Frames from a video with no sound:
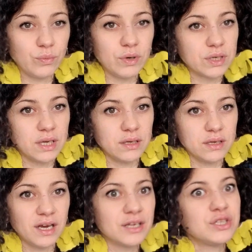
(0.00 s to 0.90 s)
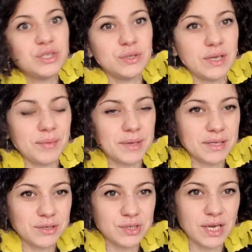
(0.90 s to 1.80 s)
working 2 double
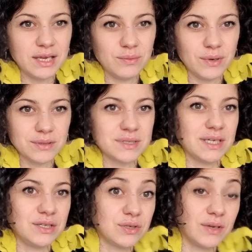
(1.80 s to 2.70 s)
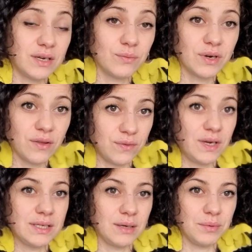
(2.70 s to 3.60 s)
crochet in one stitch, you can work
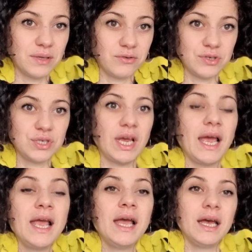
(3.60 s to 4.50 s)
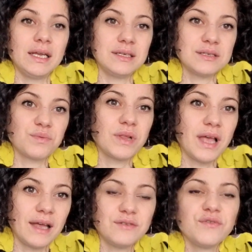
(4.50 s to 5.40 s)
3 double crochet, and this will
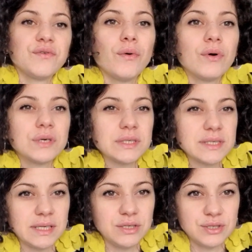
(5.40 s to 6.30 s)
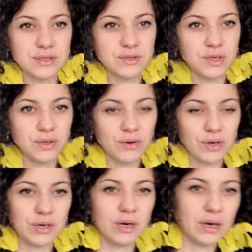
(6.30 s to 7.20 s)
add 4 stitches to
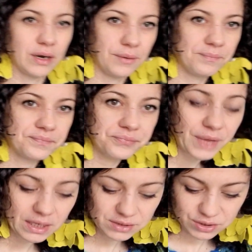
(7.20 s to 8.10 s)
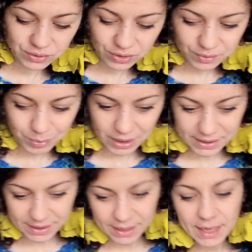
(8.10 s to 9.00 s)
your
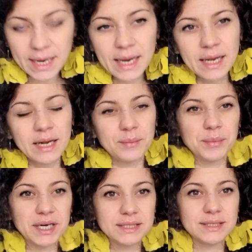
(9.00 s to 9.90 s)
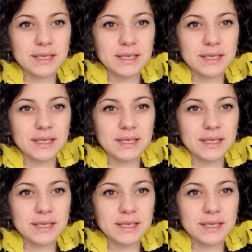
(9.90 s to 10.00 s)
body. But